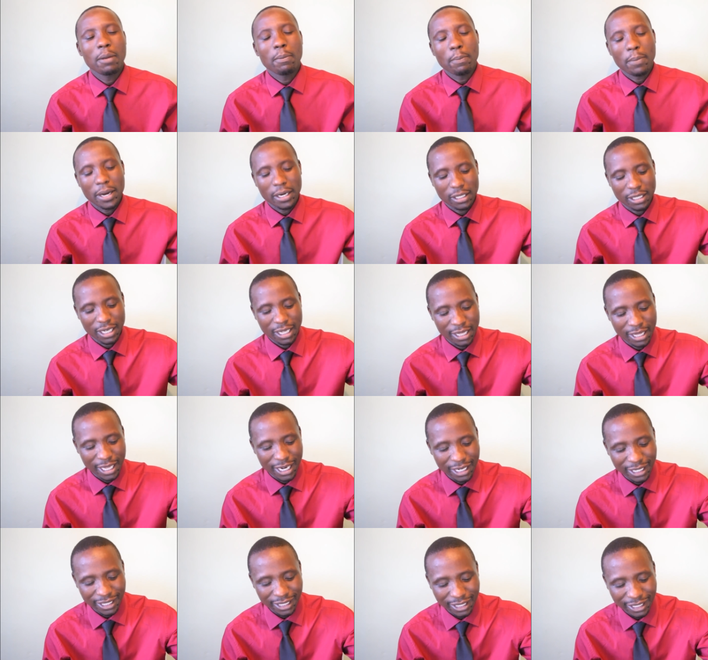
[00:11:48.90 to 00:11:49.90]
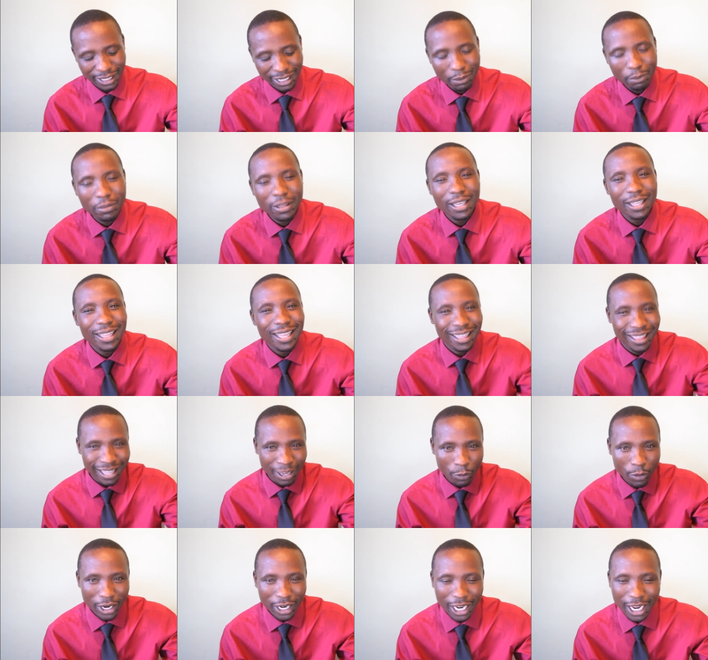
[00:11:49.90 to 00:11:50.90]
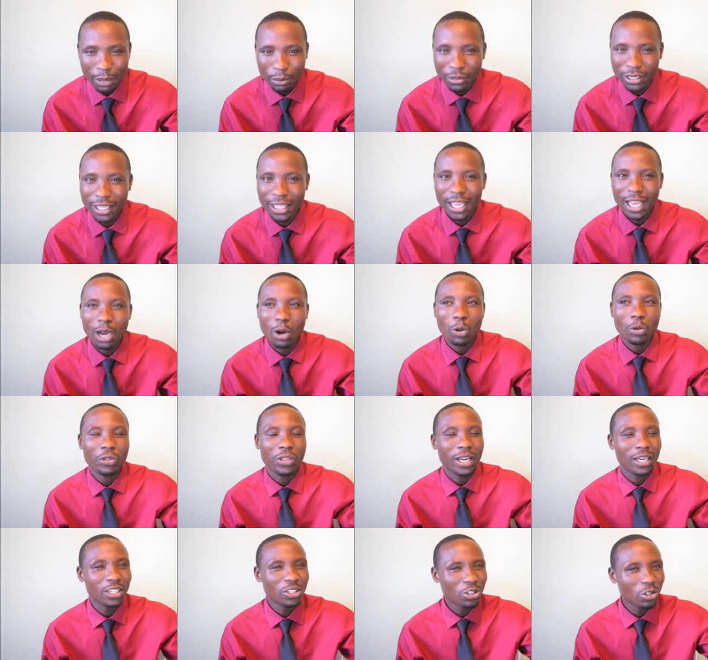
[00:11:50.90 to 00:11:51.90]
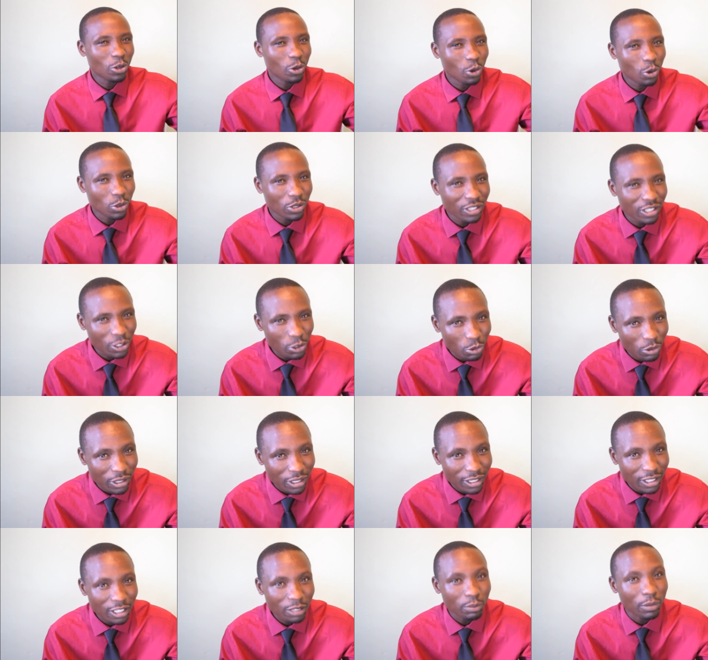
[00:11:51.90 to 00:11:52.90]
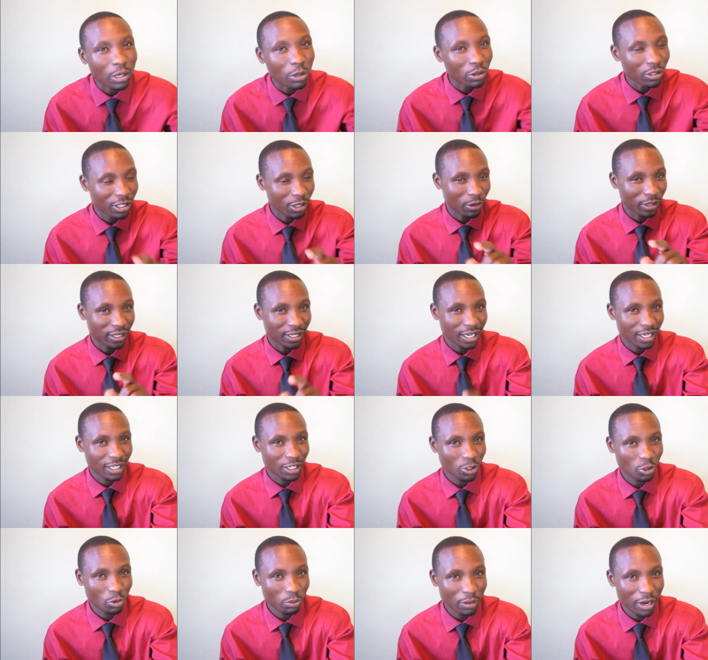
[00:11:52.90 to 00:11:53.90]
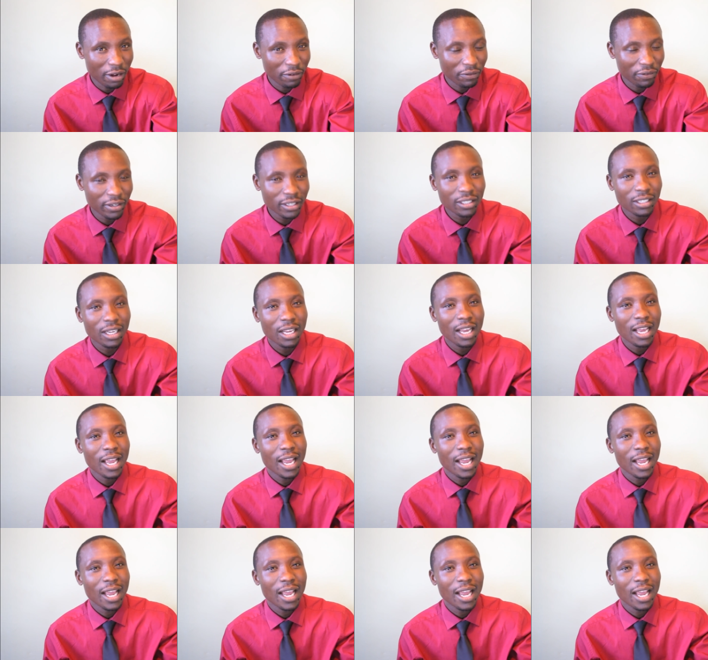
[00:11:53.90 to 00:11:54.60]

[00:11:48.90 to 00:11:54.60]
But there is something that they welcomed there on the additional constituencies because they were standing to benefit.